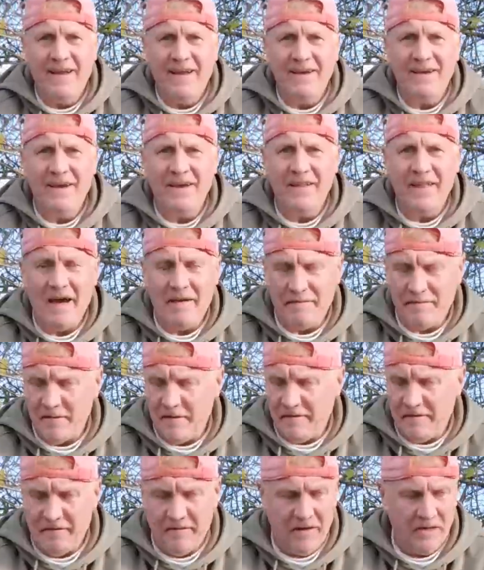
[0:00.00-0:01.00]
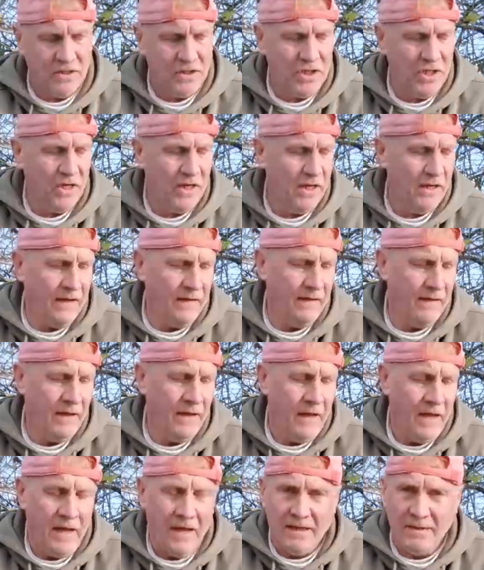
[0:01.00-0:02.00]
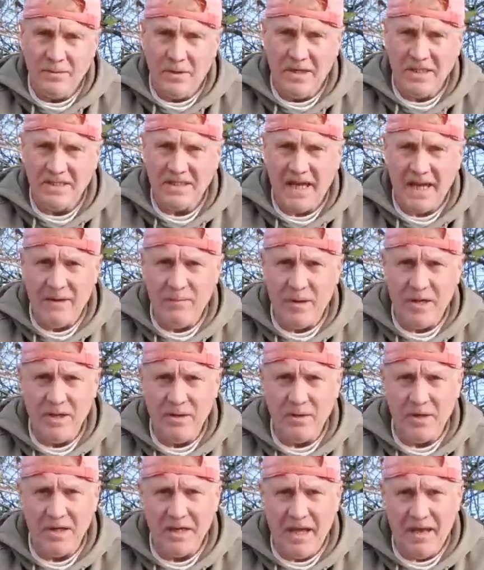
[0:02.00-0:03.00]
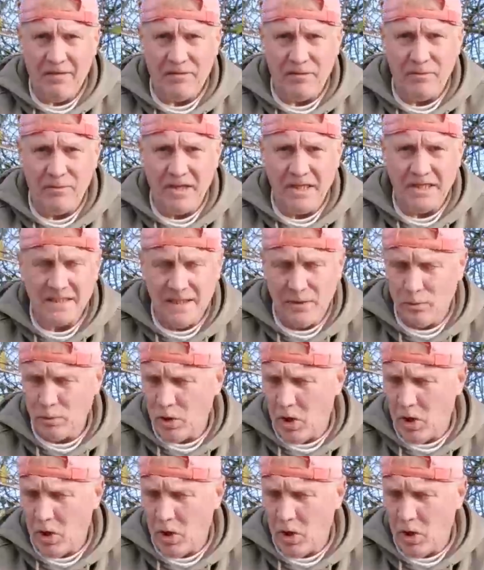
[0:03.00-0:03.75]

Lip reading: Look at that for a fish. That's what I say, when you can get through these little